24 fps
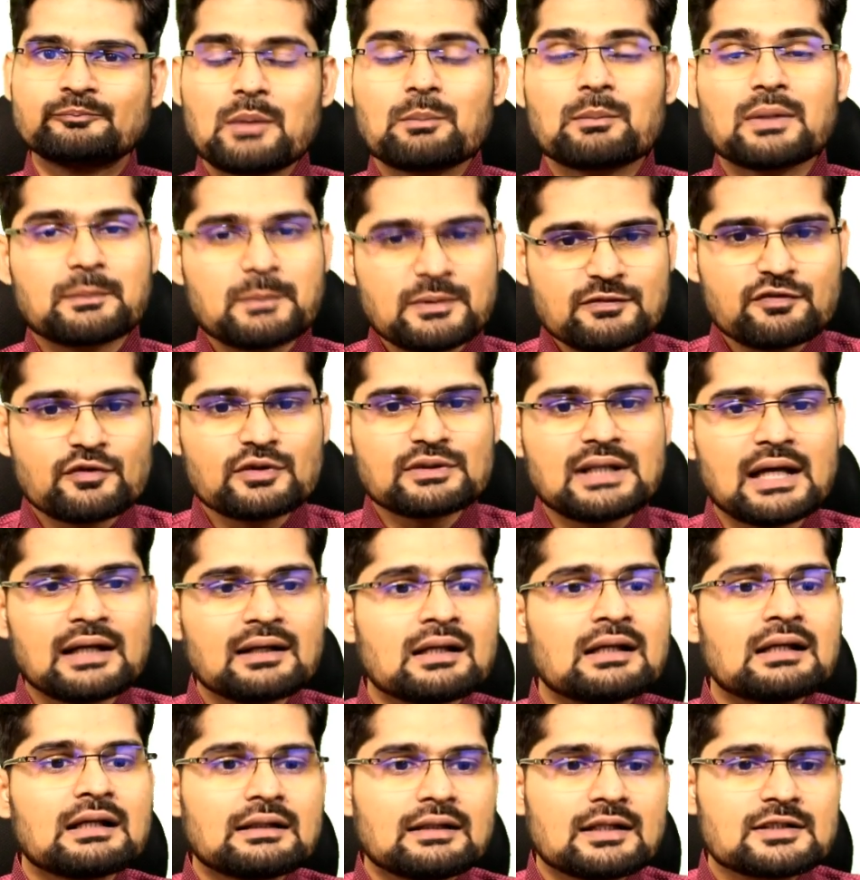But before
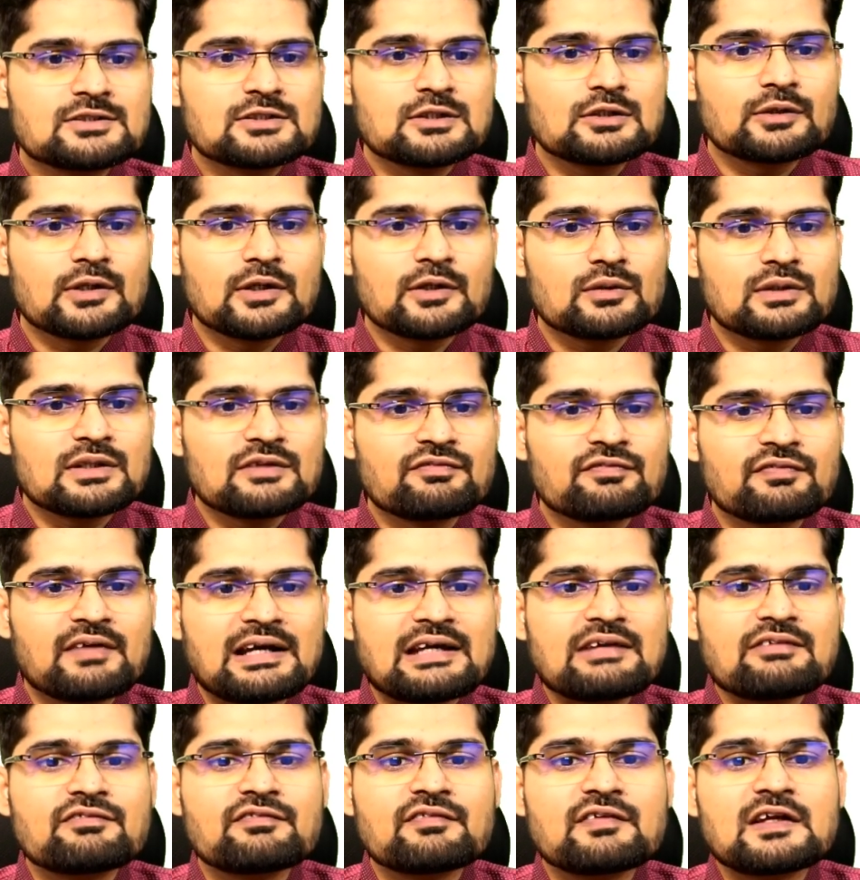that, let's look into the
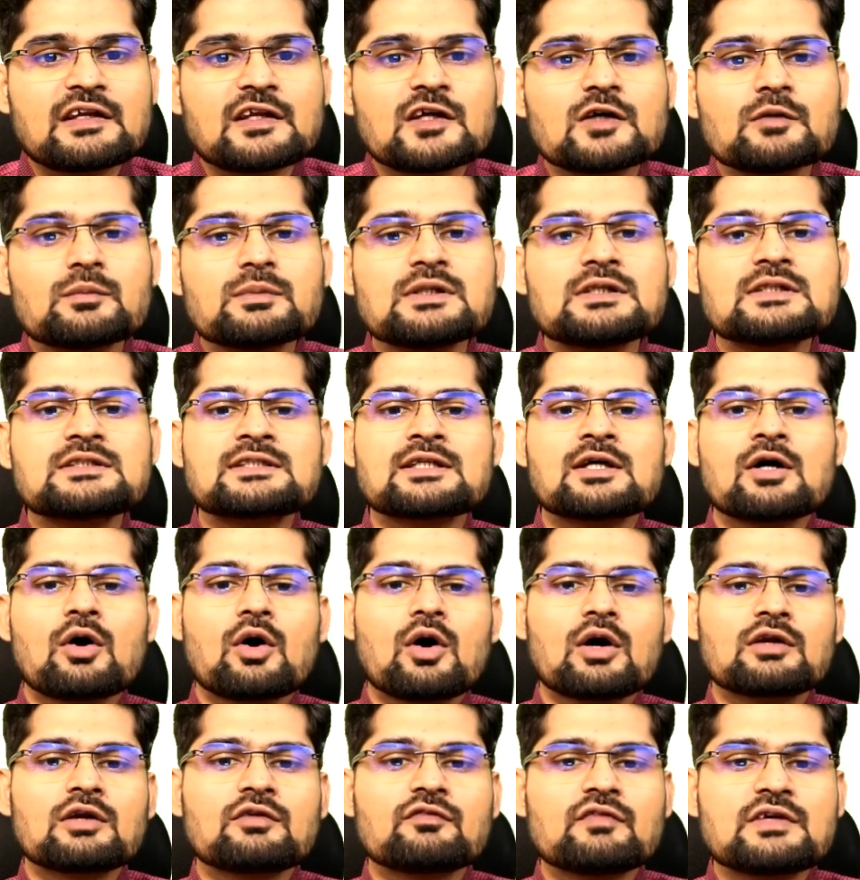5 variables
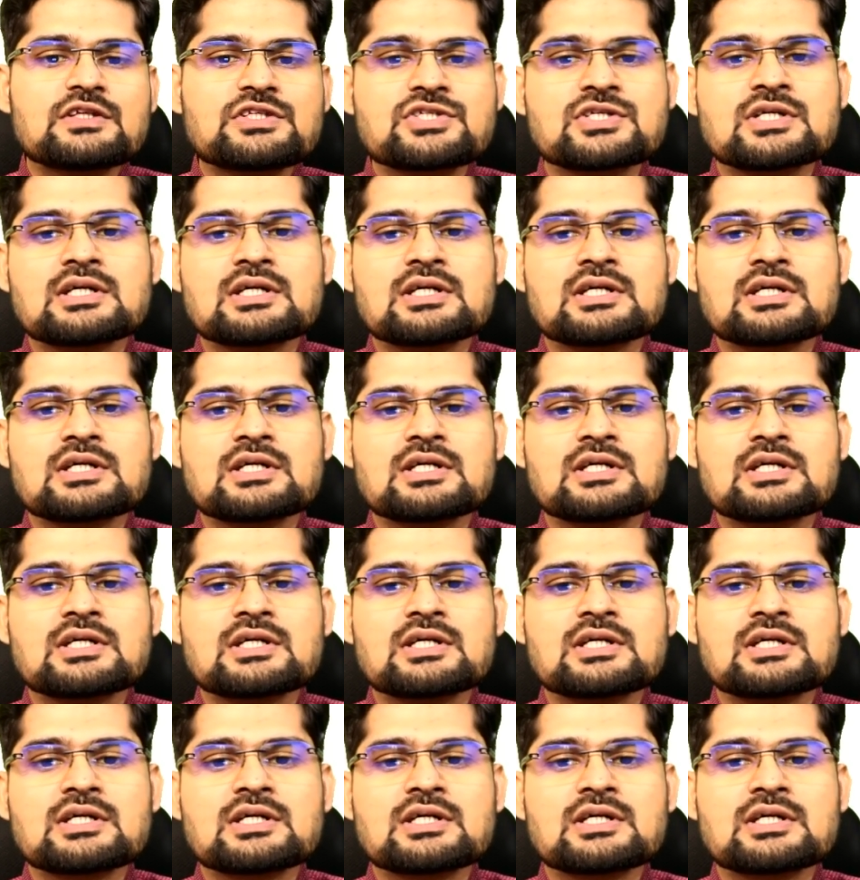on which